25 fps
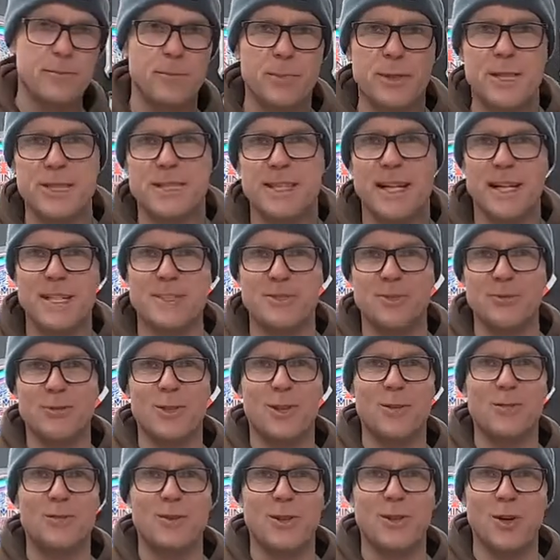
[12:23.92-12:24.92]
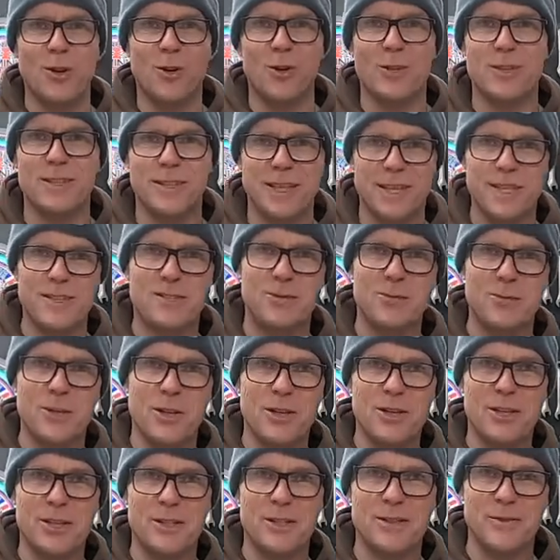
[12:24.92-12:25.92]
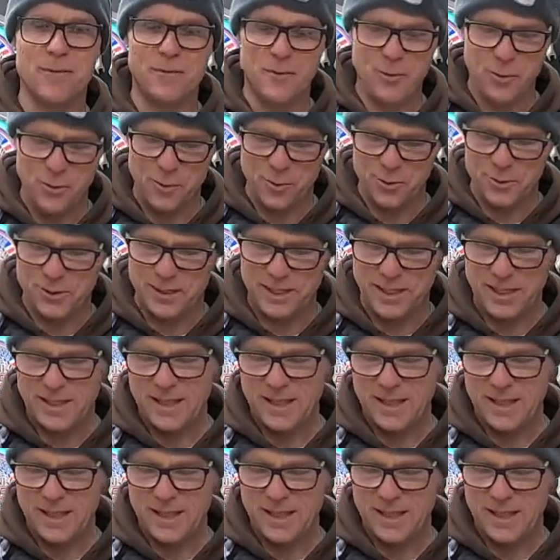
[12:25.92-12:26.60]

Because that's all I've got and that's all I can afford.